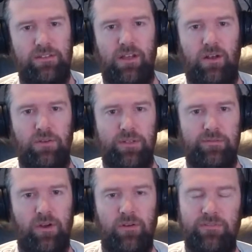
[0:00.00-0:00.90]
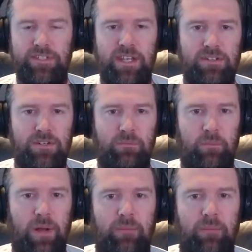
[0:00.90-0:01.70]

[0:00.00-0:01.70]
And that's a whole different conversation.